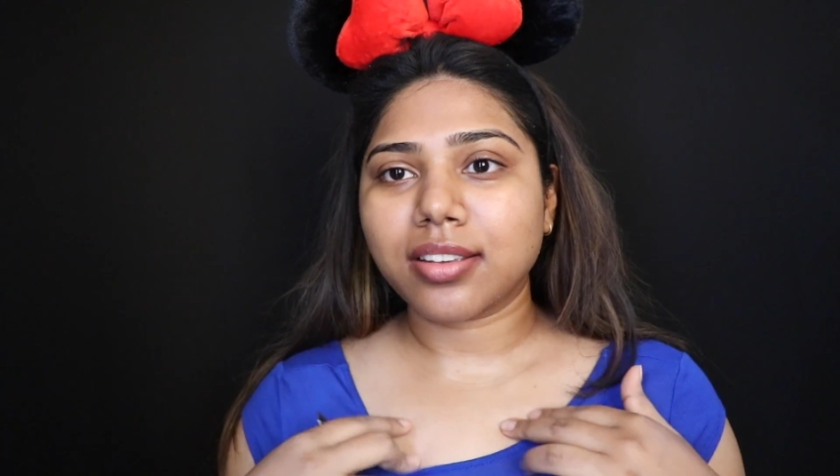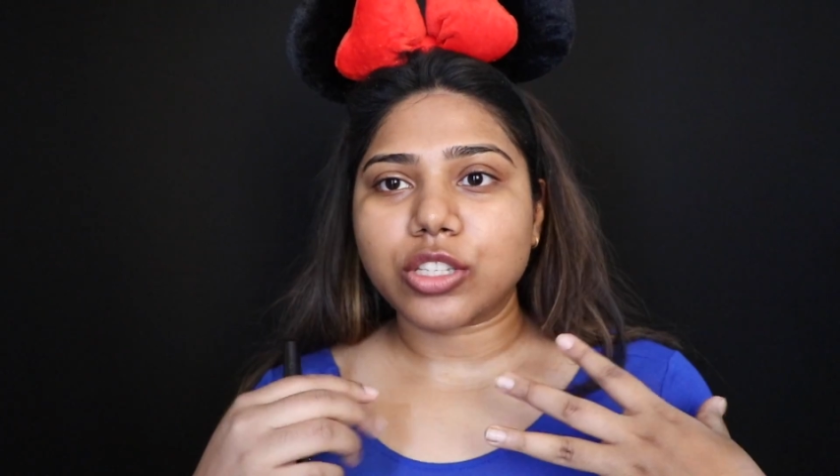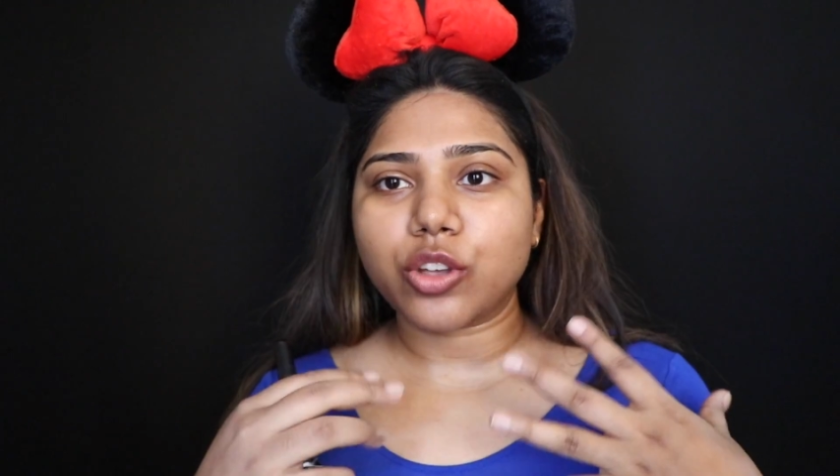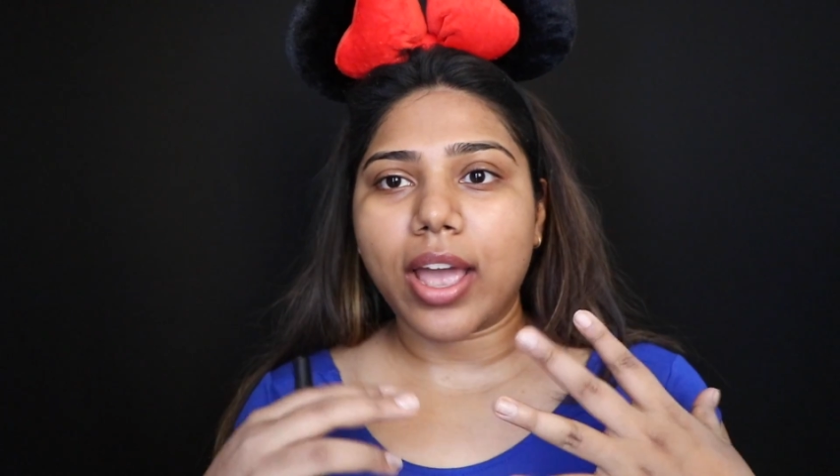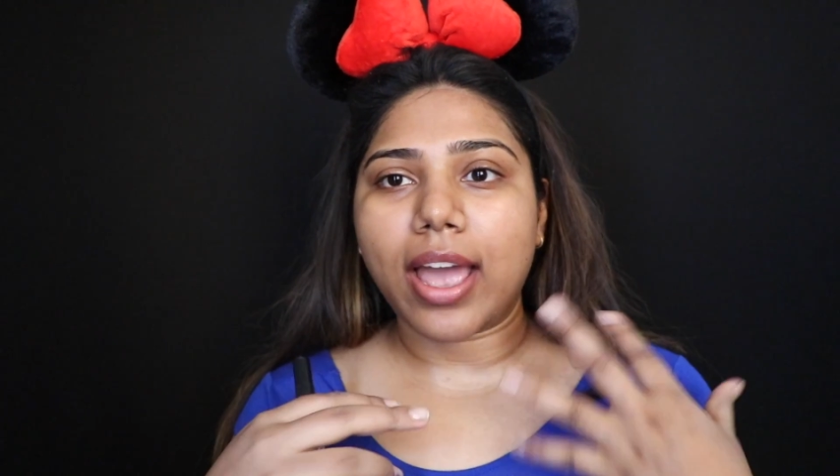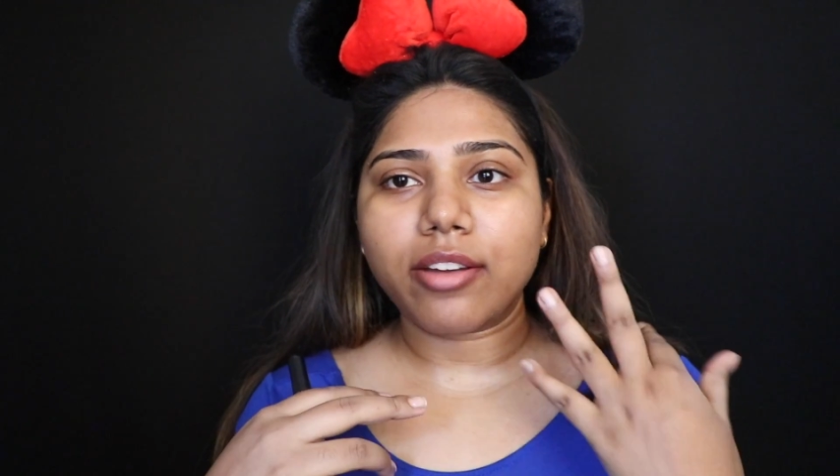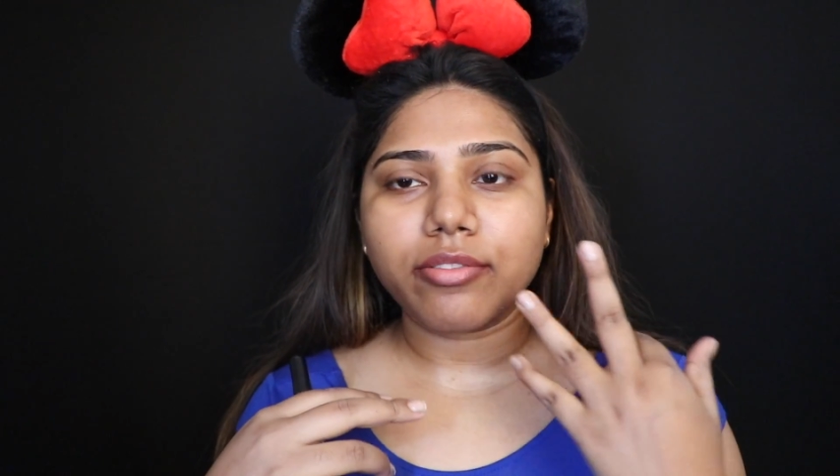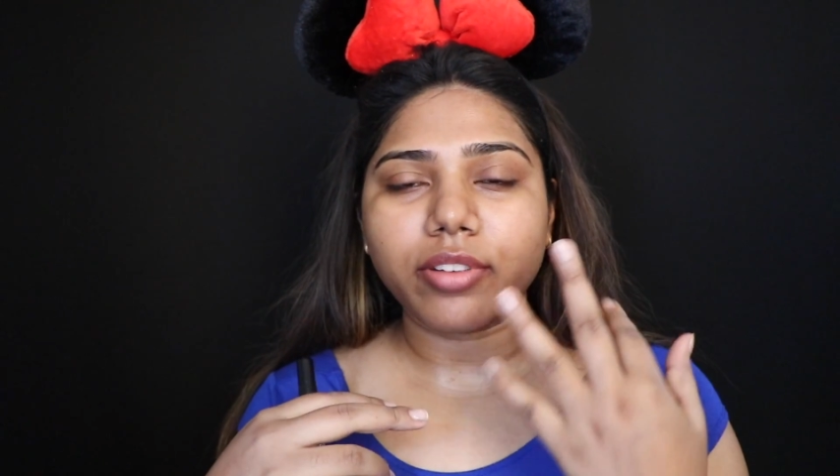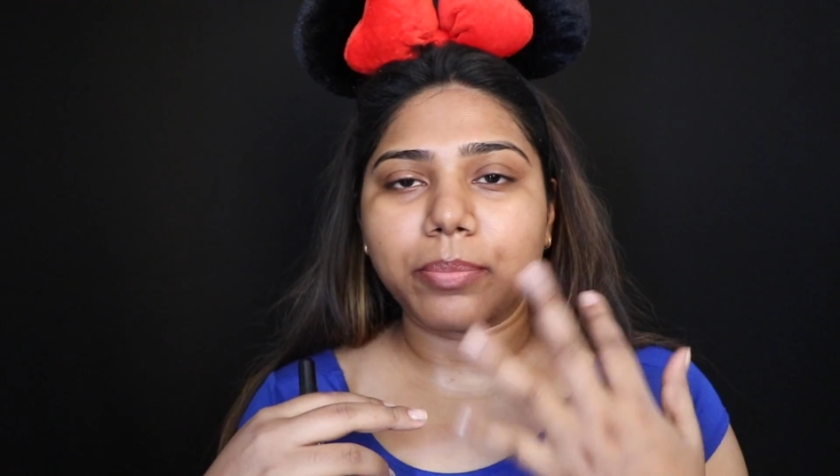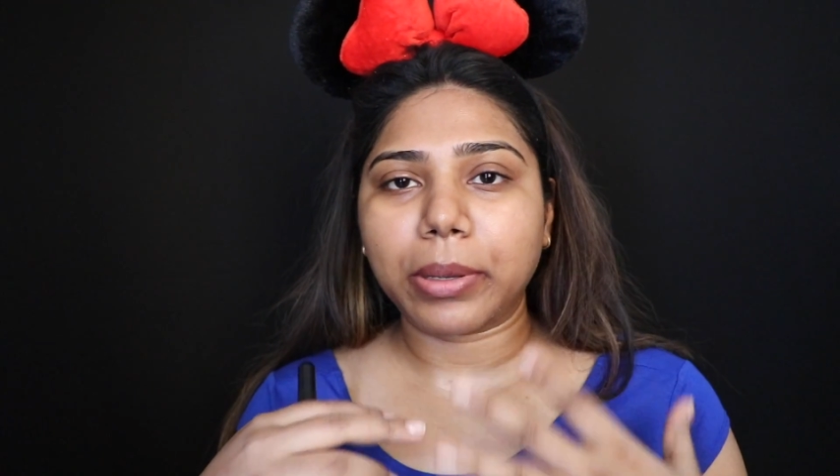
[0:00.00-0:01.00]
So I
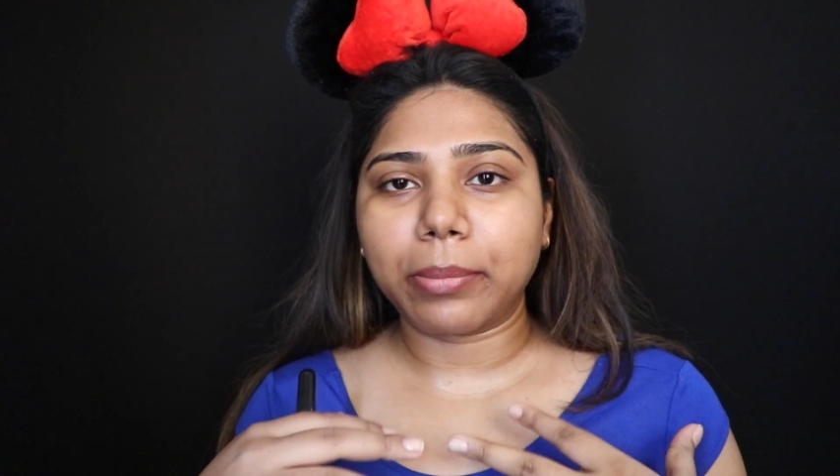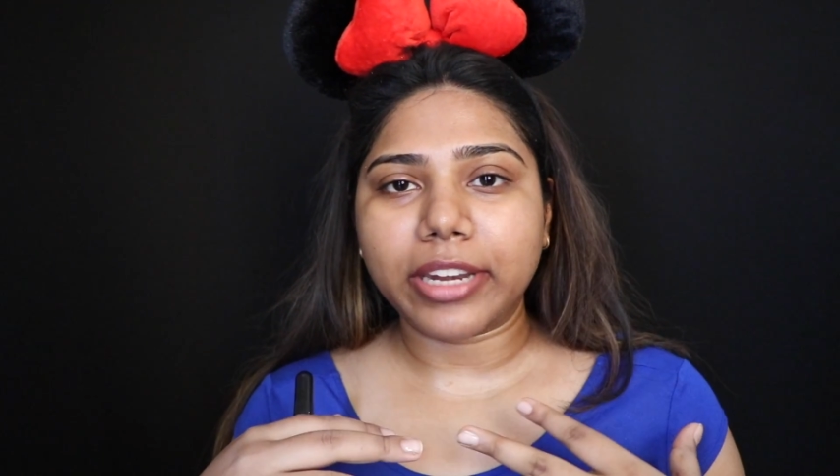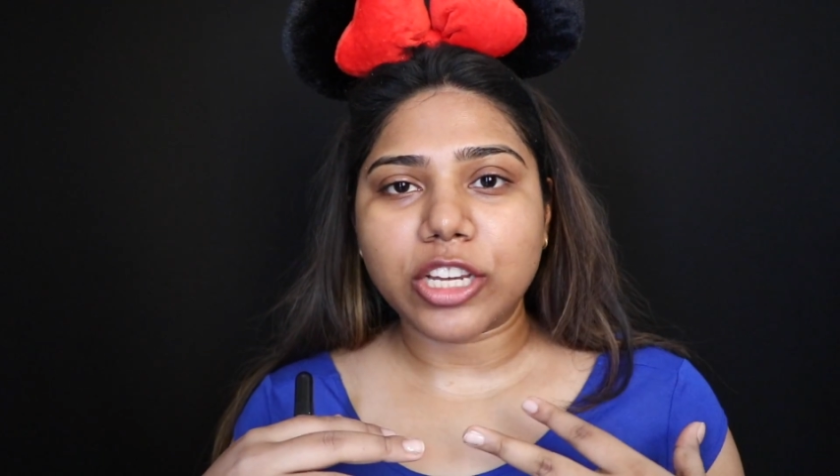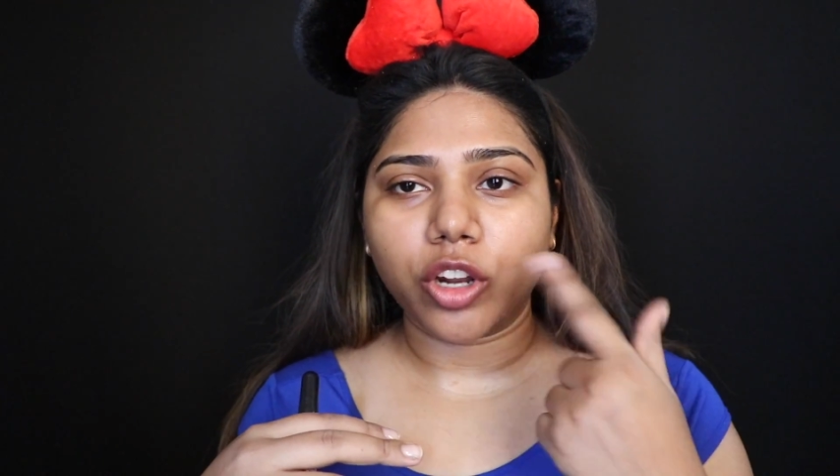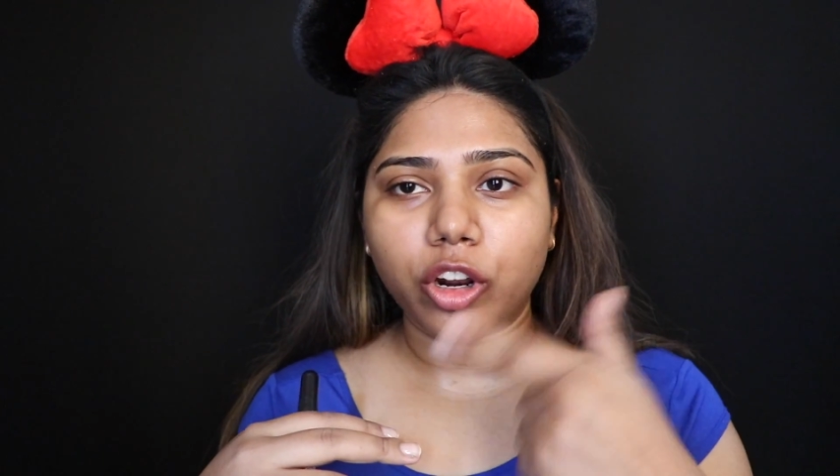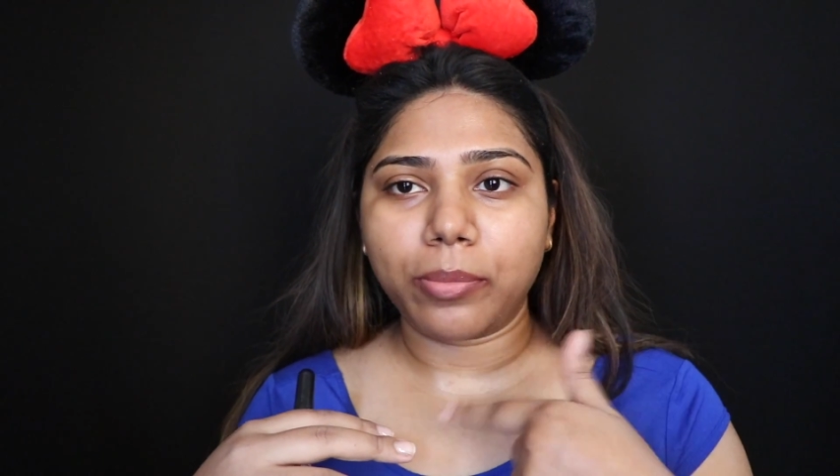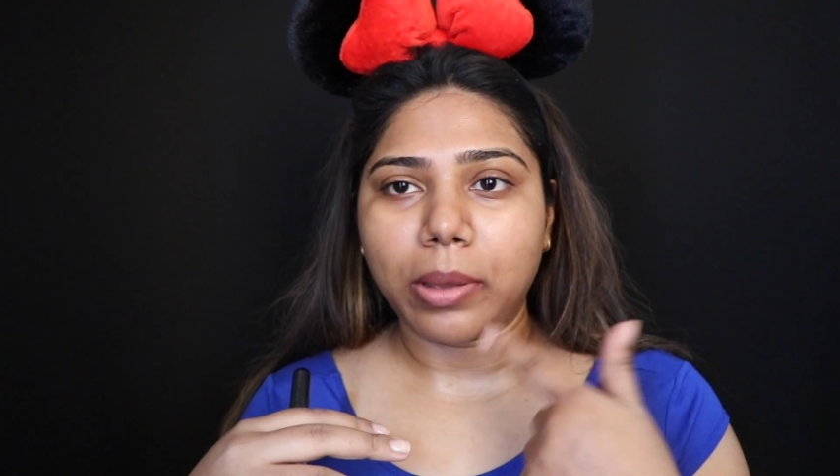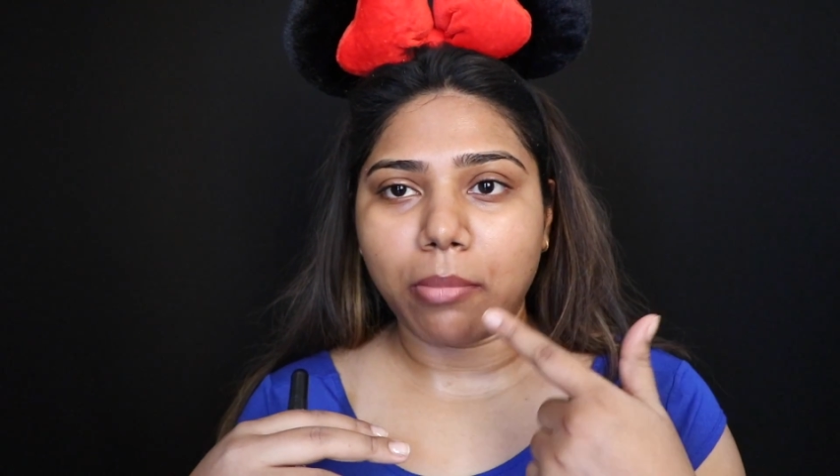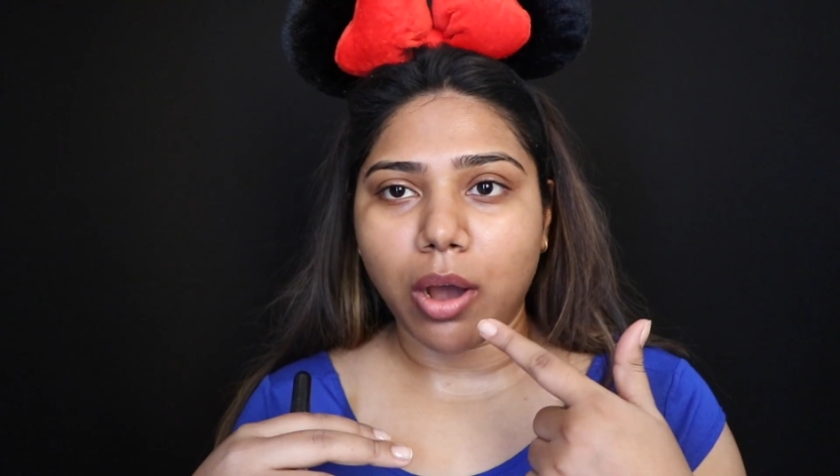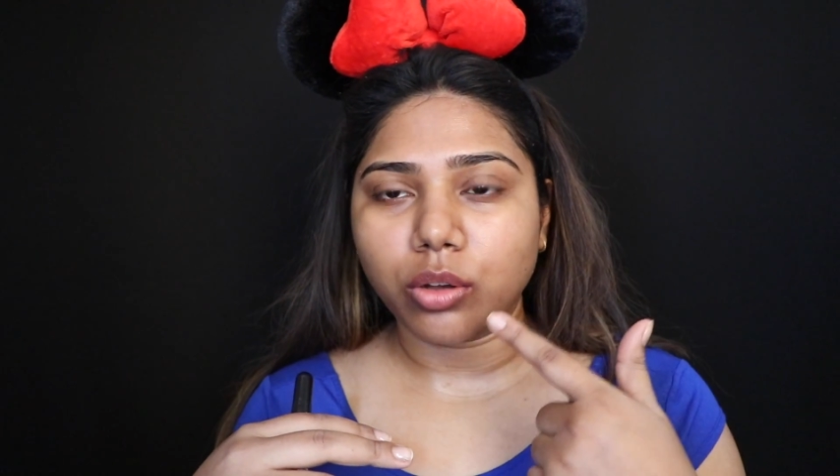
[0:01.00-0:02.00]
have pigmentation on my
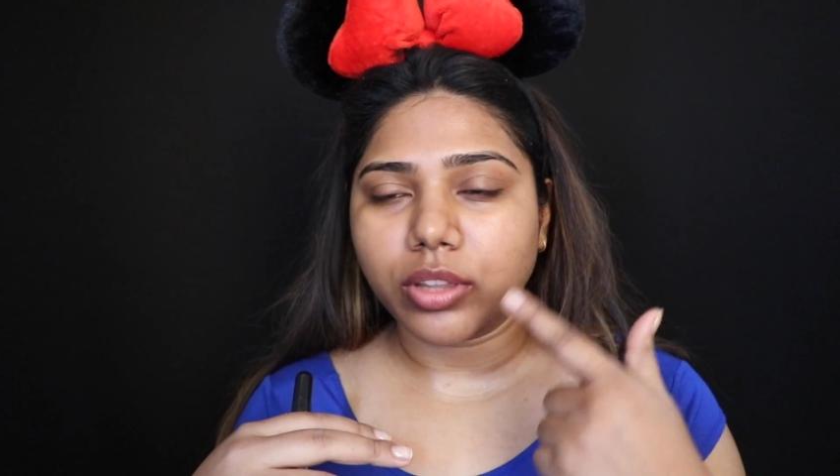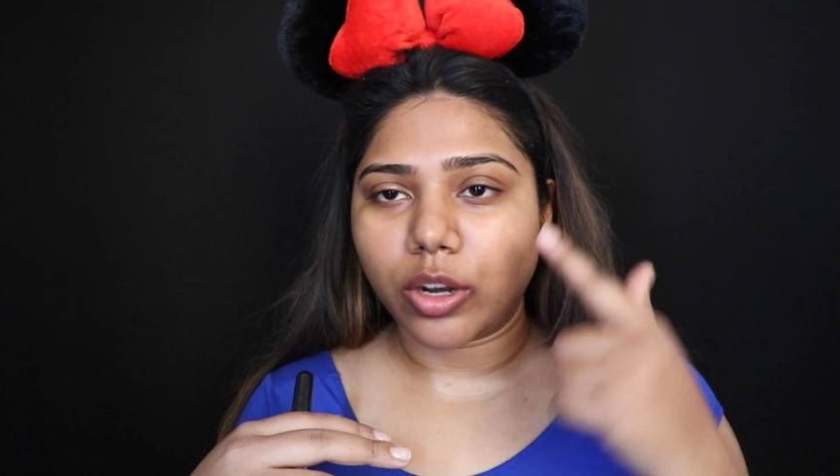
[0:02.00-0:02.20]
mouth,